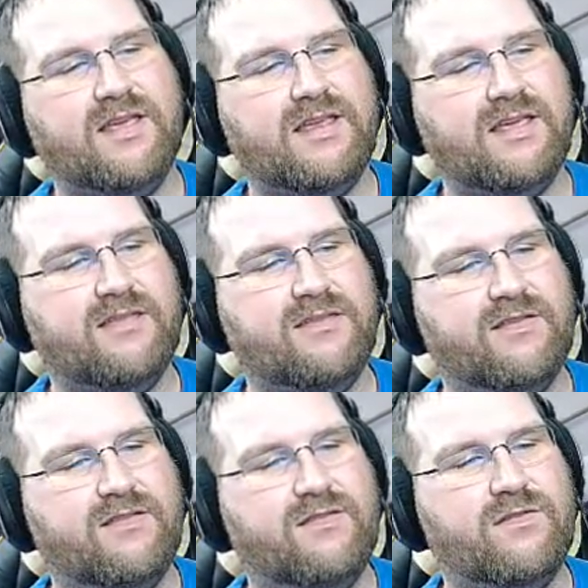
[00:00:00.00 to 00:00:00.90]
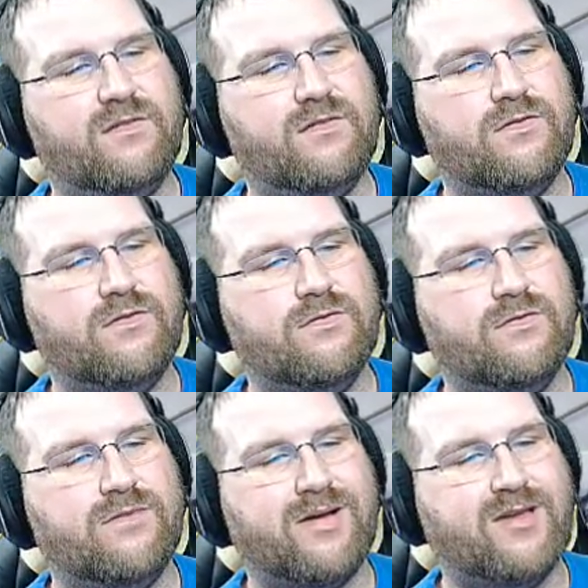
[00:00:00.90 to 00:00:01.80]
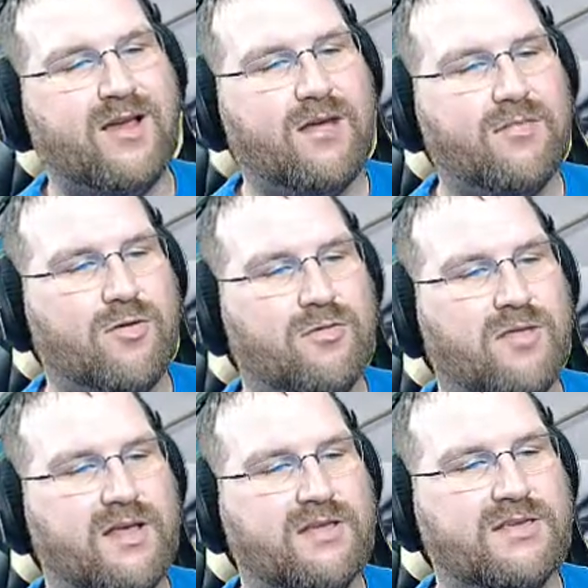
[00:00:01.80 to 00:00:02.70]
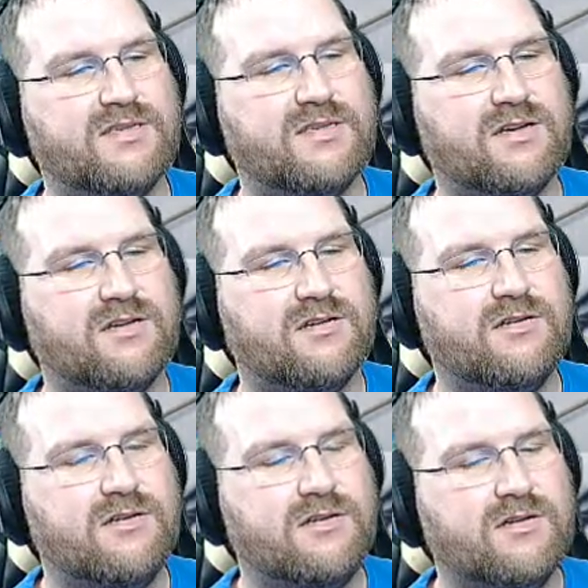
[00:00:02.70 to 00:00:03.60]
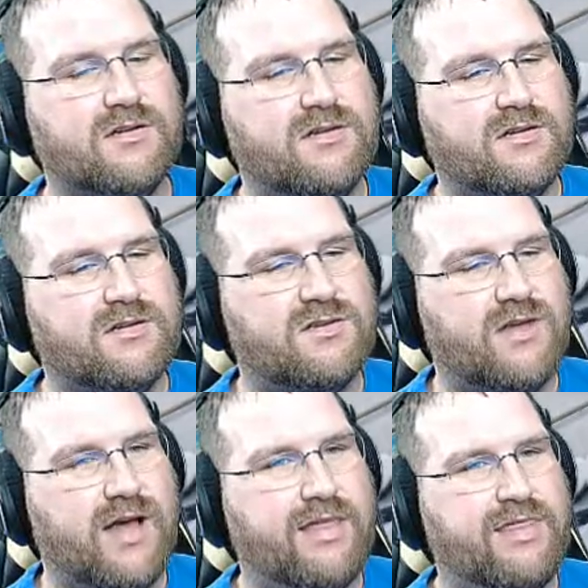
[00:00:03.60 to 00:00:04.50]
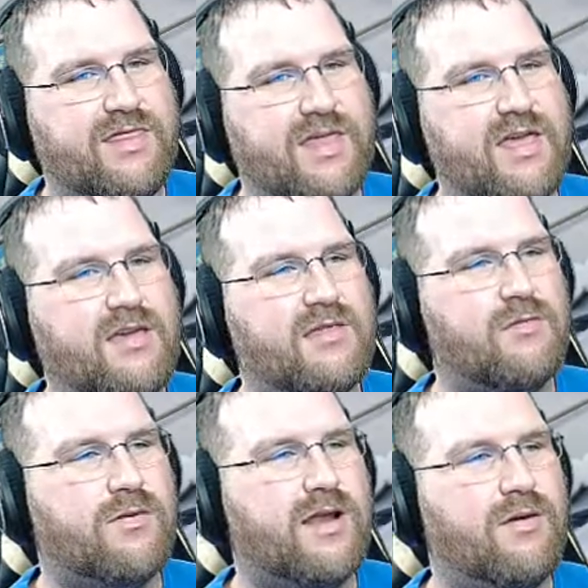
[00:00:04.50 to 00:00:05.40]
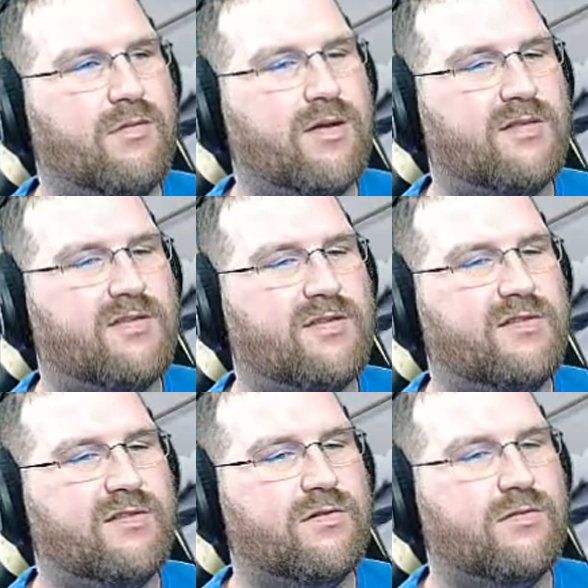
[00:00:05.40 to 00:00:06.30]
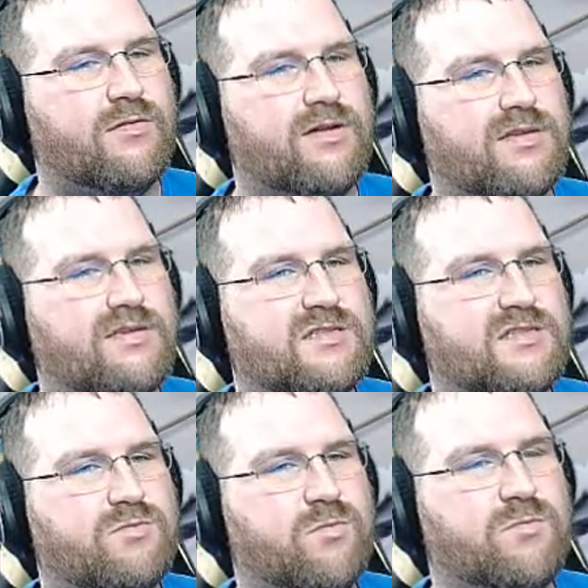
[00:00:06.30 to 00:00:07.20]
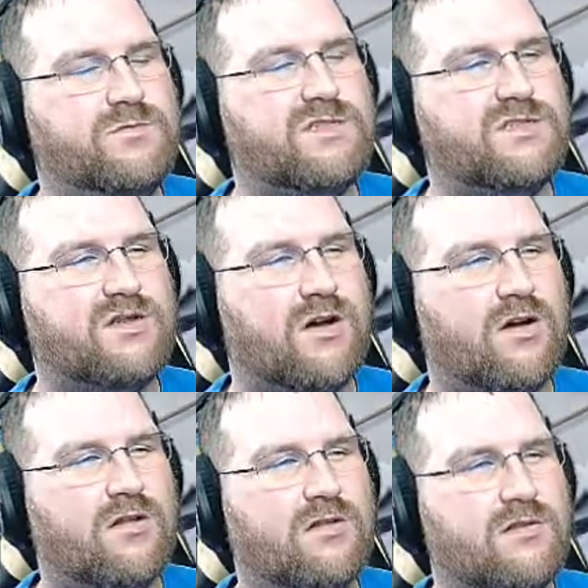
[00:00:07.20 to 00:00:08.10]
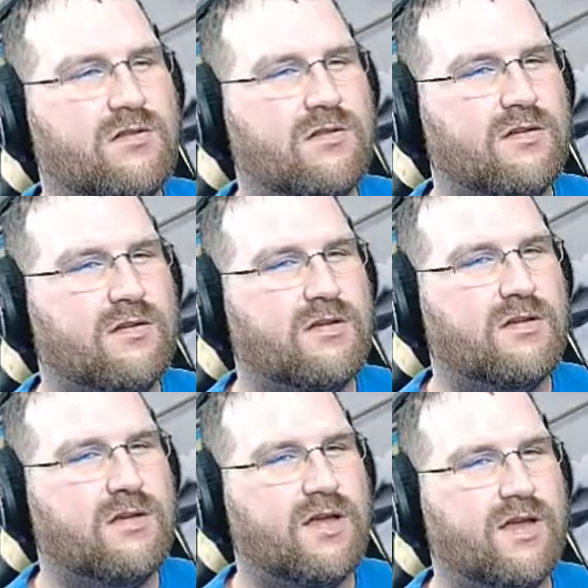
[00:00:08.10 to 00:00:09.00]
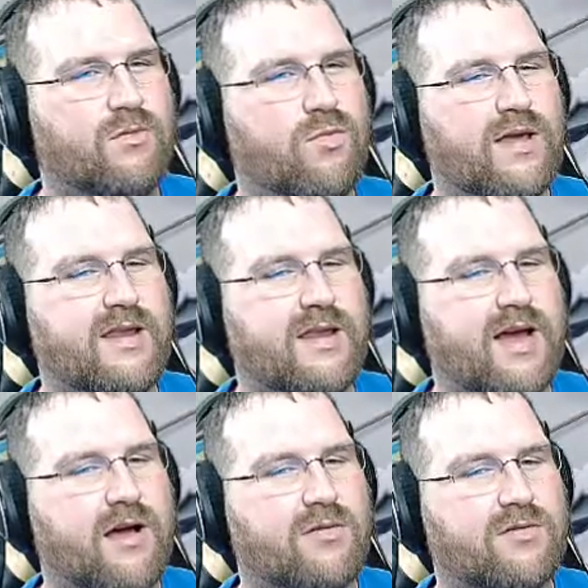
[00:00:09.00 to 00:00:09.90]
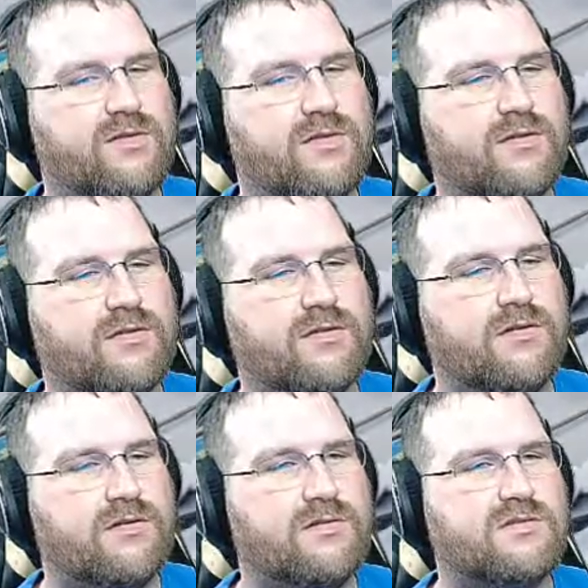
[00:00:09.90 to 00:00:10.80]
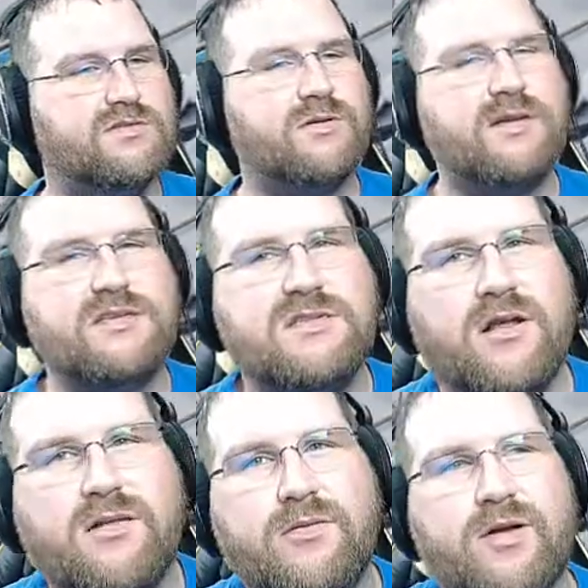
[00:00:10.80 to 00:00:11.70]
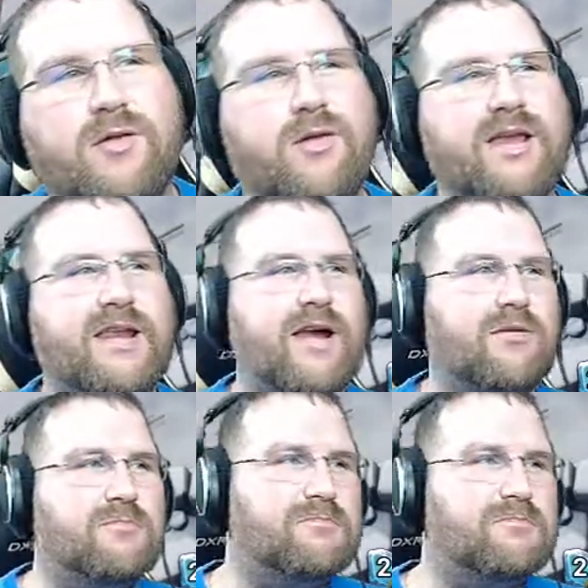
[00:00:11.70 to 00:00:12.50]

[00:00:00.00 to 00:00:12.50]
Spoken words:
need to do my combo play this turn. I think that what I want to do is just stall and wait it out. We're going to stall and we're going to wait it out